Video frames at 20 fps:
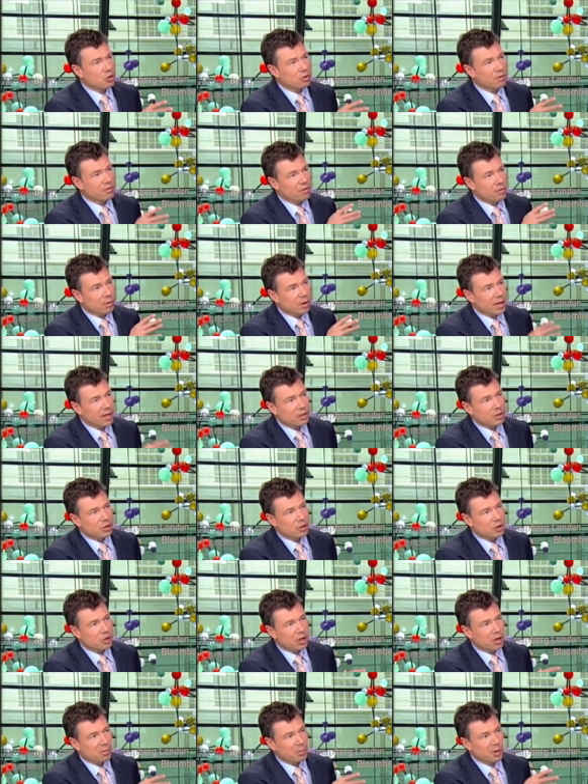of the
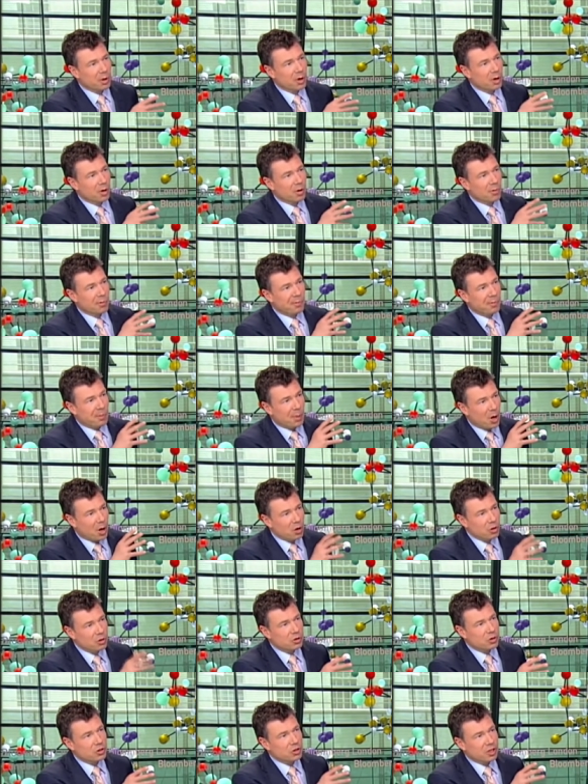relationship
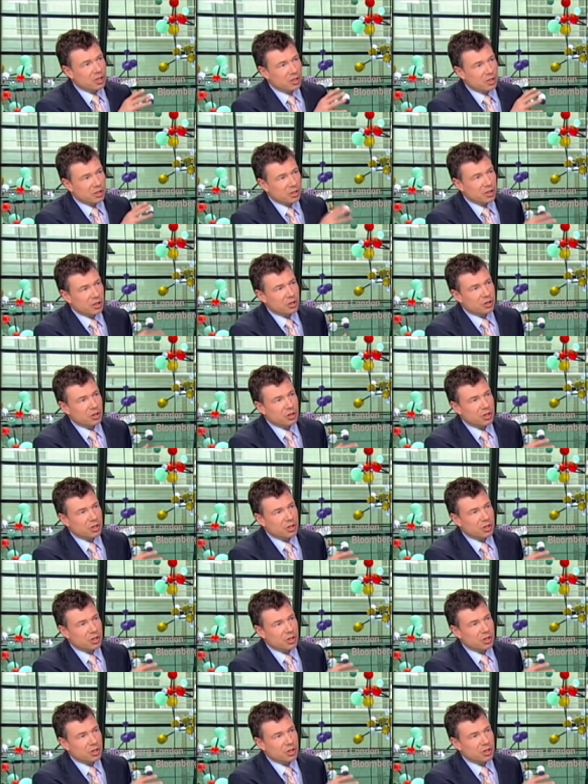post a decision